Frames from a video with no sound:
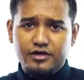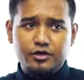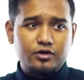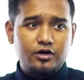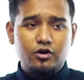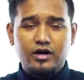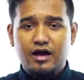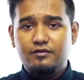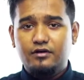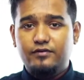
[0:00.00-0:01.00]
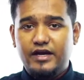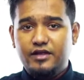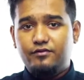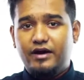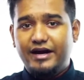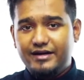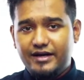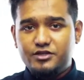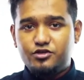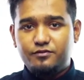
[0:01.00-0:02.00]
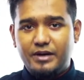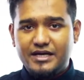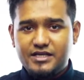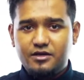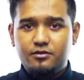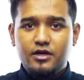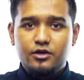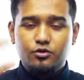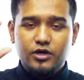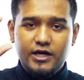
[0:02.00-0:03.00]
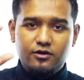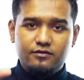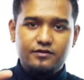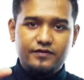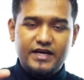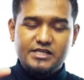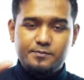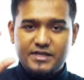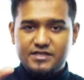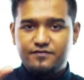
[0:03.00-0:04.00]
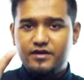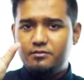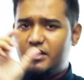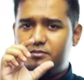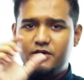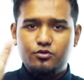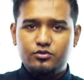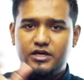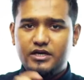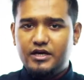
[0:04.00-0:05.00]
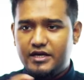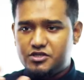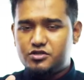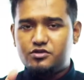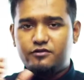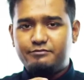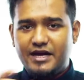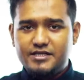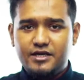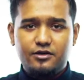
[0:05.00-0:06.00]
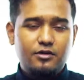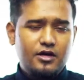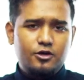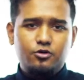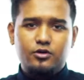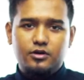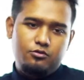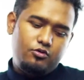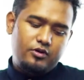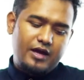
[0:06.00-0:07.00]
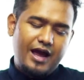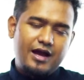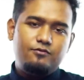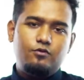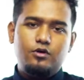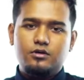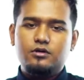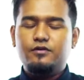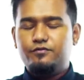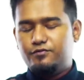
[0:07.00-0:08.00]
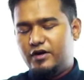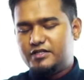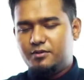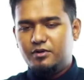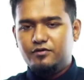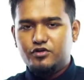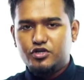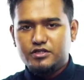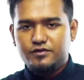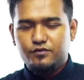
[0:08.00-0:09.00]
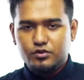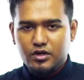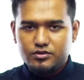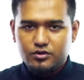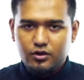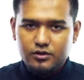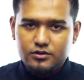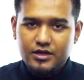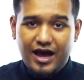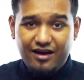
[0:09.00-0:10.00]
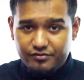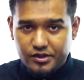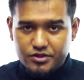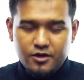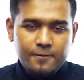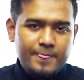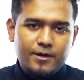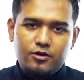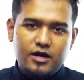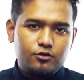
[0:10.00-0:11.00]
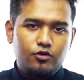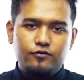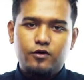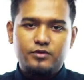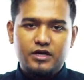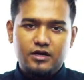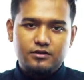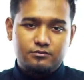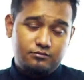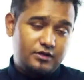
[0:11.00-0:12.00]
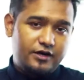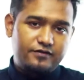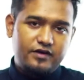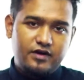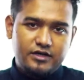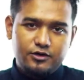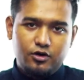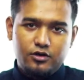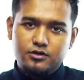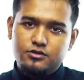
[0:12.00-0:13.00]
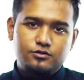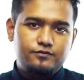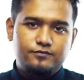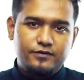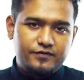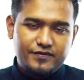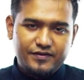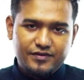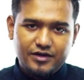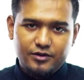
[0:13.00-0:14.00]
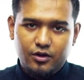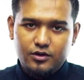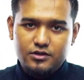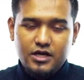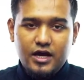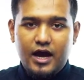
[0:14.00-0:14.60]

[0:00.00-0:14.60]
You cannot have a very wide range of pricing. You need to have a very specific, maybe 2-3 ranges of pricing. You can work, if for example, if you're charging $4,000 average, you can go from $3,500 to $5,500.